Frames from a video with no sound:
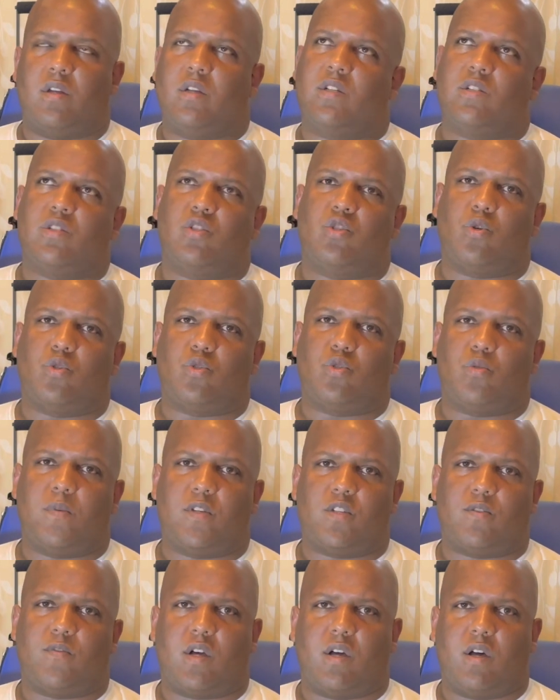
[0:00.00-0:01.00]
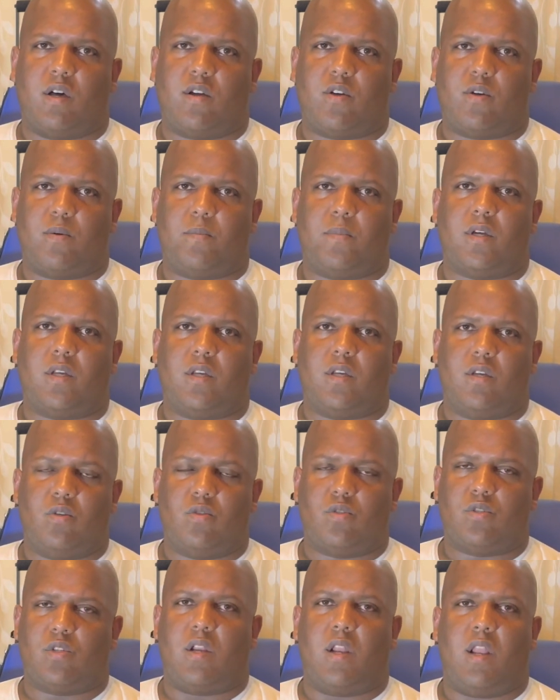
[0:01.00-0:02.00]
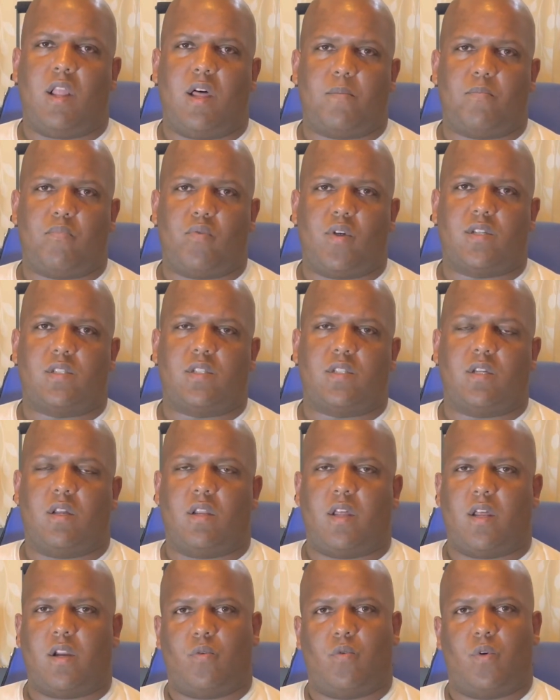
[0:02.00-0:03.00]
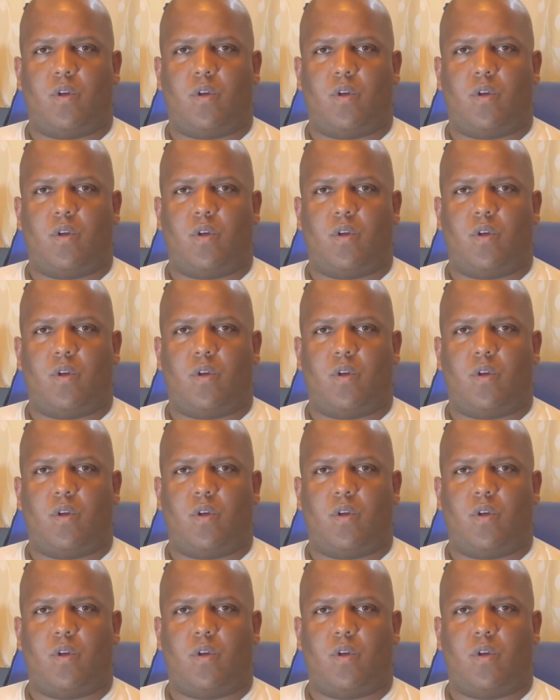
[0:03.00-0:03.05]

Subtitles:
Doesn't show too much of a cutter, but he uses a lot of pressing, a lot of